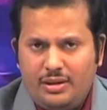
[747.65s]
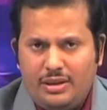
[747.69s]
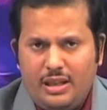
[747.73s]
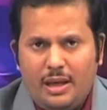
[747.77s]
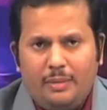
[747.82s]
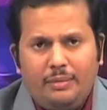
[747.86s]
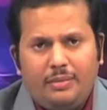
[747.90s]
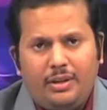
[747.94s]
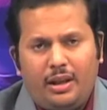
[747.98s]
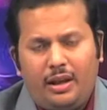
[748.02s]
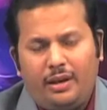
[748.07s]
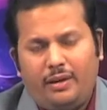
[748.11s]

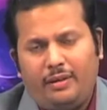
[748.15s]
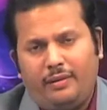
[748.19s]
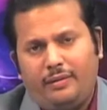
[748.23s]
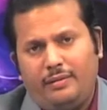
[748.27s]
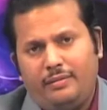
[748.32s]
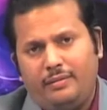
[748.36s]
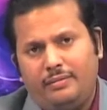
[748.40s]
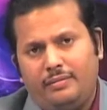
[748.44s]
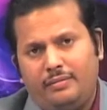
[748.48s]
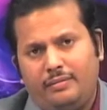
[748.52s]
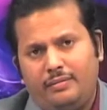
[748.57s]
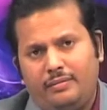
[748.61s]
something
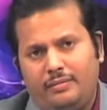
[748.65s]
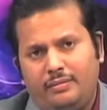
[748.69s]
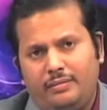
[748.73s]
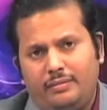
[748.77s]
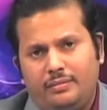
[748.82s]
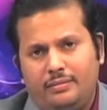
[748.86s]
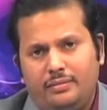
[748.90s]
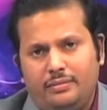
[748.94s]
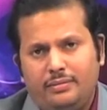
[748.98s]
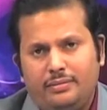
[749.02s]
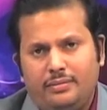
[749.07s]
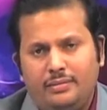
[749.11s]

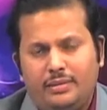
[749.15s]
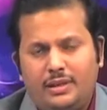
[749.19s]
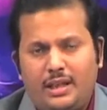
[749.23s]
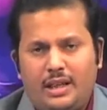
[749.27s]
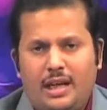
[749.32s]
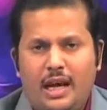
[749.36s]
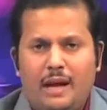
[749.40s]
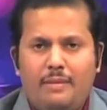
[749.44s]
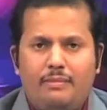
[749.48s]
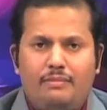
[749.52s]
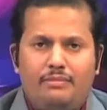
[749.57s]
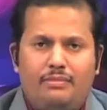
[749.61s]

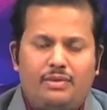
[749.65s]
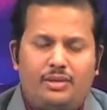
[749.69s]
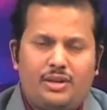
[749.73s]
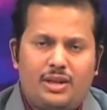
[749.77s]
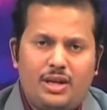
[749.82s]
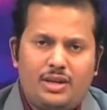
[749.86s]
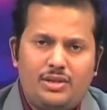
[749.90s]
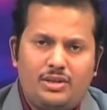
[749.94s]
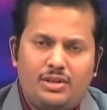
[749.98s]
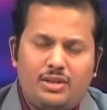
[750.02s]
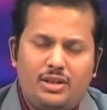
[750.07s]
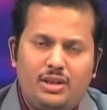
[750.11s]
that I am
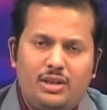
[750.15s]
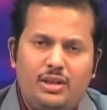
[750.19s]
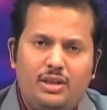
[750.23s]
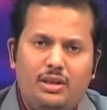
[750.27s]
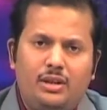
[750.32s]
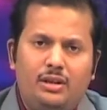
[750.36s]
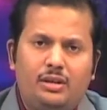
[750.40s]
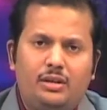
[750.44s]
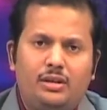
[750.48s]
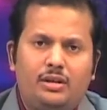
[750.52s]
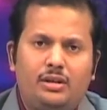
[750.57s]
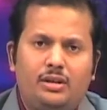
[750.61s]

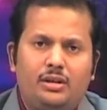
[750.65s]
thirsty